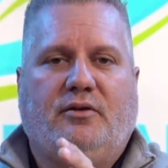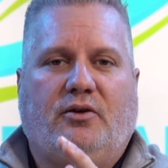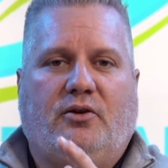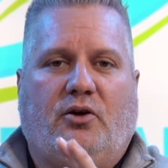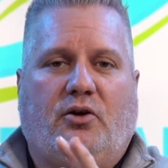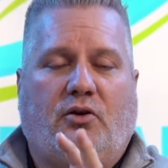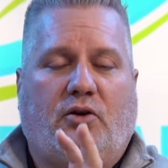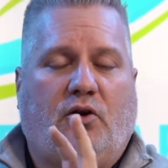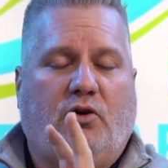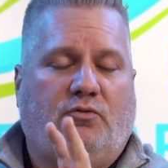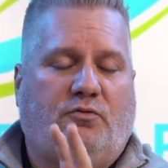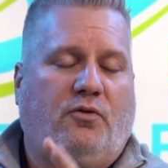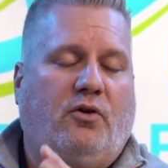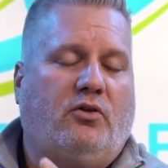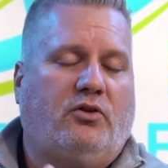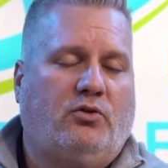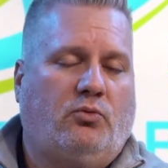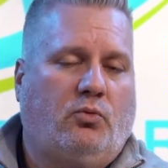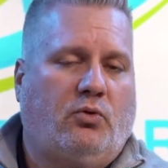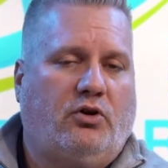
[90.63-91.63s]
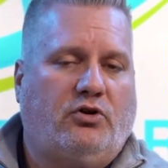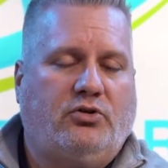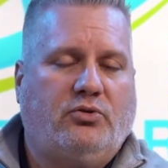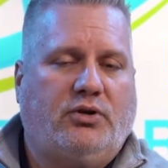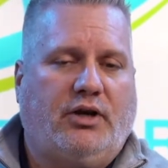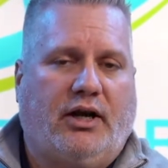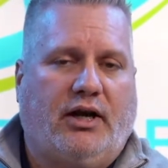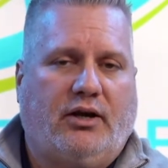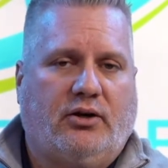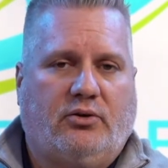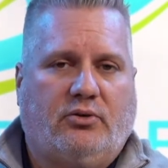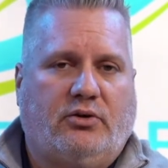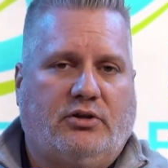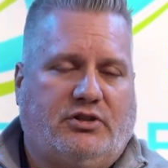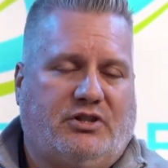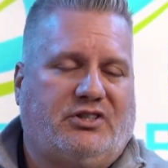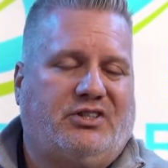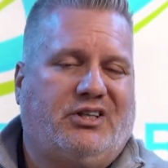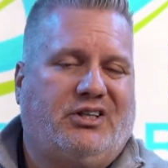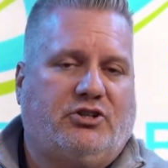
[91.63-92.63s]
are fall into one or two categories,
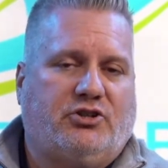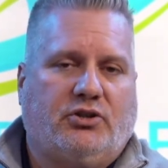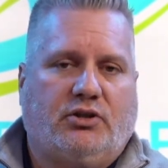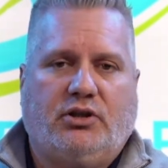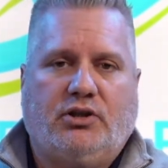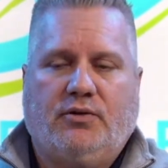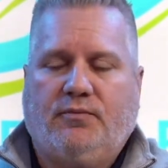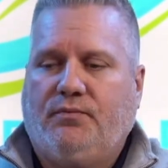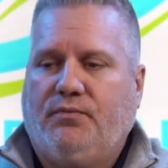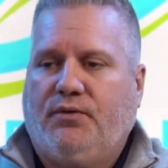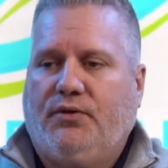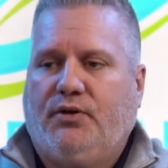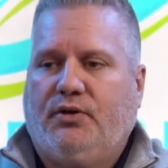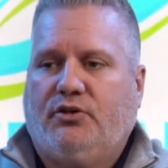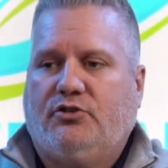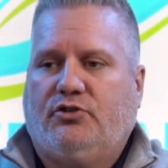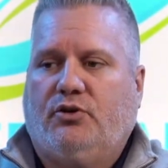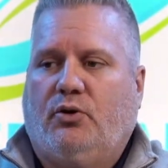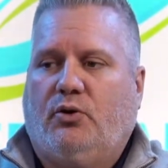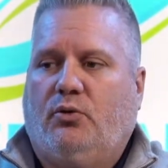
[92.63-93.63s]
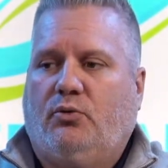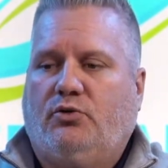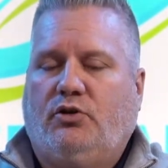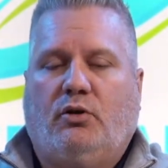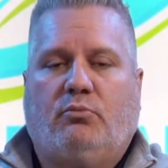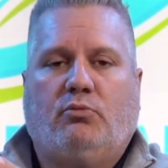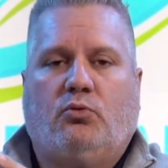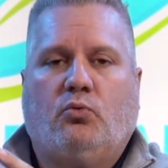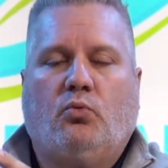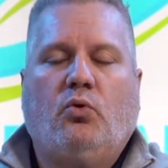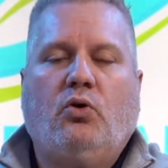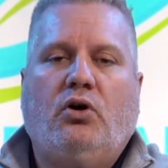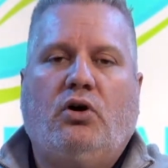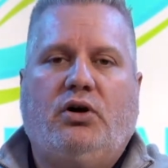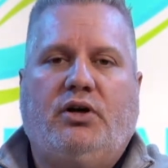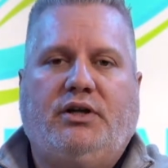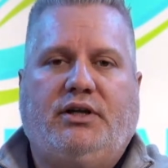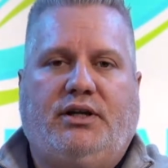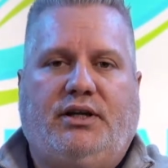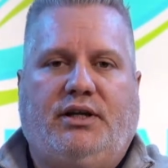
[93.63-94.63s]
essentially. So number
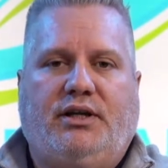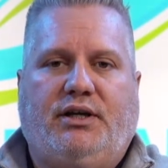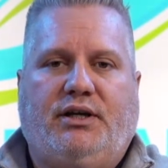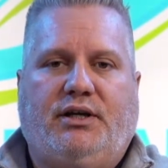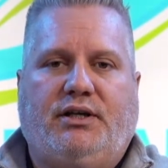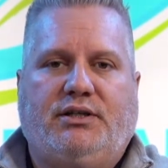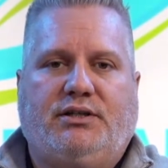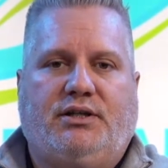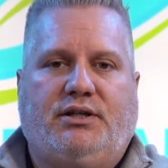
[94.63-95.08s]
one is,